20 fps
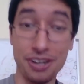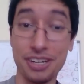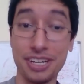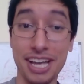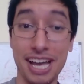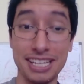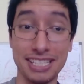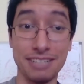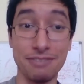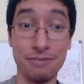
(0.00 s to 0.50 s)

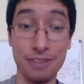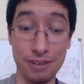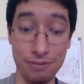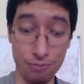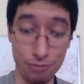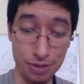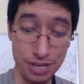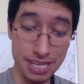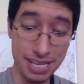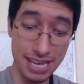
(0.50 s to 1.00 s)
guys. If,
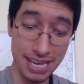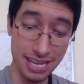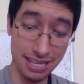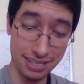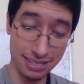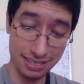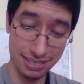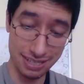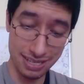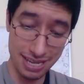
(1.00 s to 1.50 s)
if we get
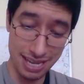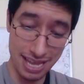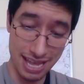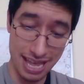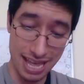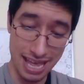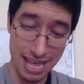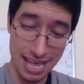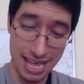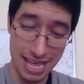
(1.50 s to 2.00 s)

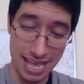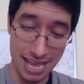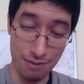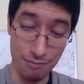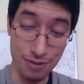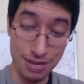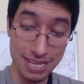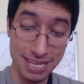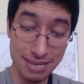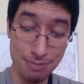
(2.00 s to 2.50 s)

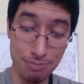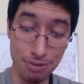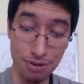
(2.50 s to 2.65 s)
if we can